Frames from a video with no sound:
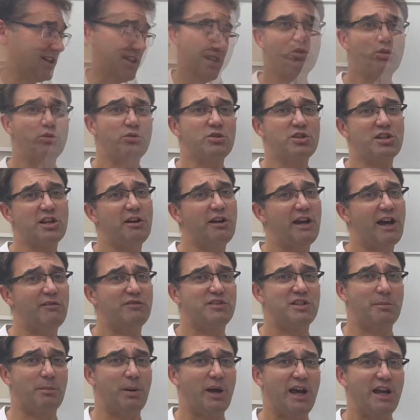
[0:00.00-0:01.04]
You will also have
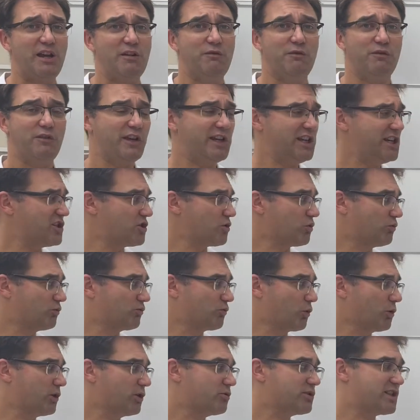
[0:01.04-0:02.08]
to pay fees or
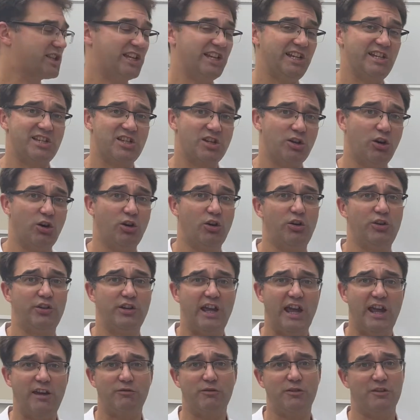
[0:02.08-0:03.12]
royalties on
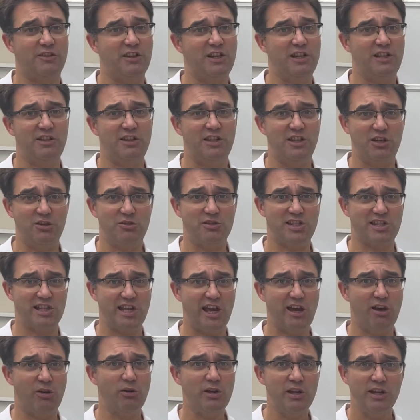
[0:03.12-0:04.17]
everything that you
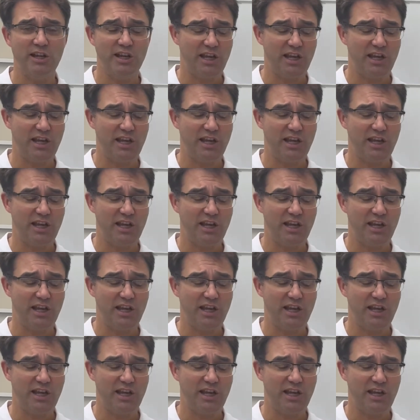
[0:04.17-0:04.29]
sell.